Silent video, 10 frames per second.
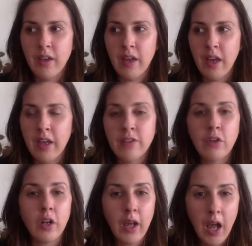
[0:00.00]
and
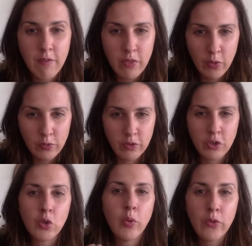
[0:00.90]
started having those
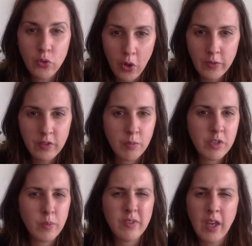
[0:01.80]
acute withdrawal
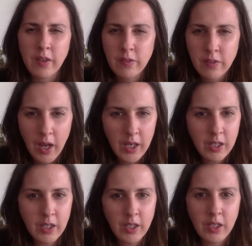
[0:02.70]
symptoms,
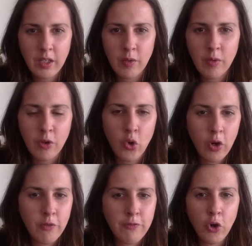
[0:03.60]
anxiety and
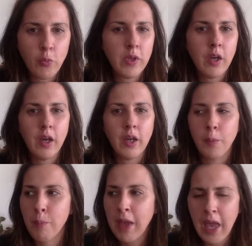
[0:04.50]
agoraphobia
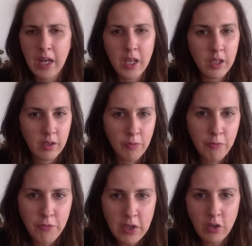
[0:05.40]
and panic and
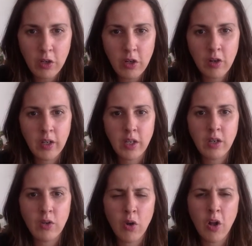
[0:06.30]
fear
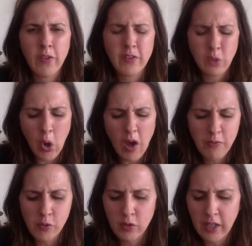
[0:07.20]
and all these
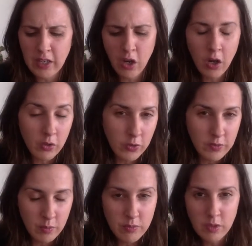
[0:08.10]
awful like hunger
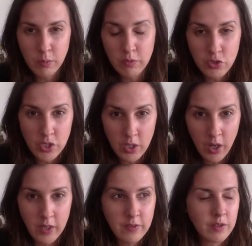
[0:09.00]
symptoms,
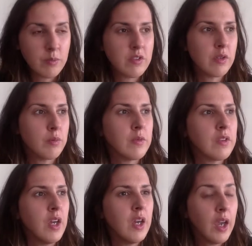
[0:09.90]
GI symptoms.
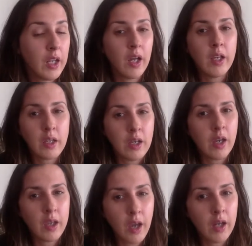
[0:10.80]
And I
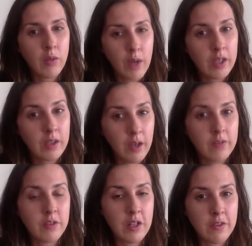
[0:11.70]
kind of
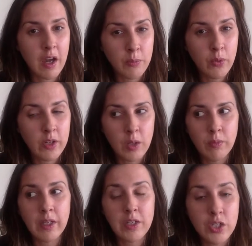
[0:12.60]
recognized it at that point. I'm
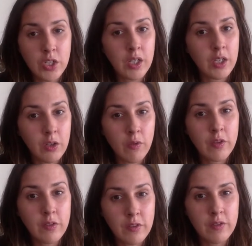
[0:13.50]
like, shit,
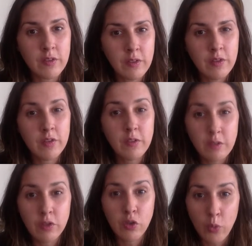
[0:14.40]
this is
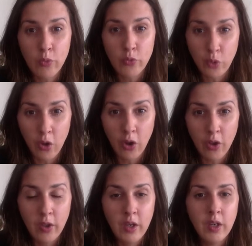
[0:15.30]
acute withdrawal.
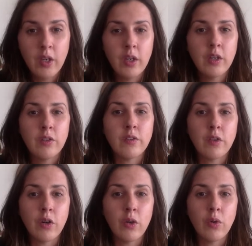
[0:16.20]

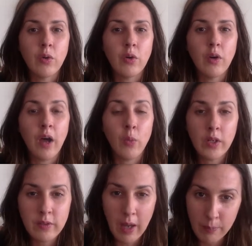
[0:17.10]
So I
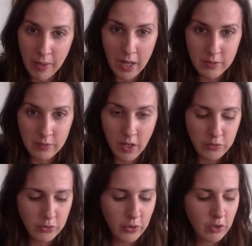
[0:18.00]
went back to
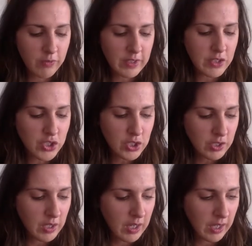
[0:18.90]
Dr. Gurevich,
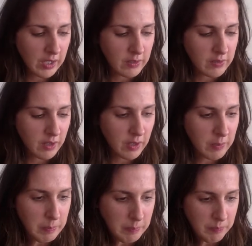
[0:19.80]

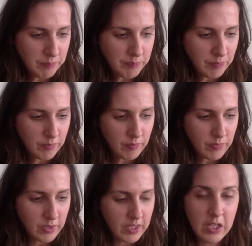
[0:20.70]
and
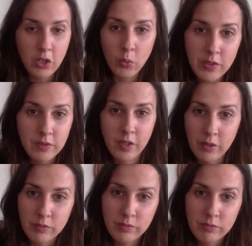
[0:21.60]
he didn't know what to do.
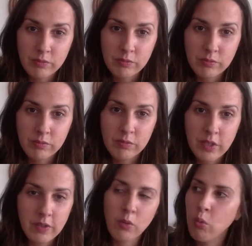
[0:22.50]

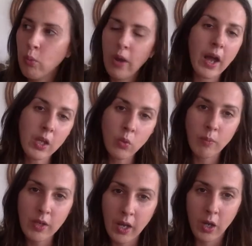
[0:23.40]
He's like, well, how do you want
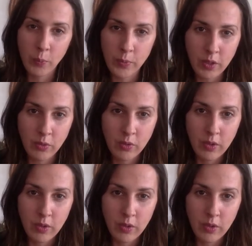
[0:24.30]
me to help you?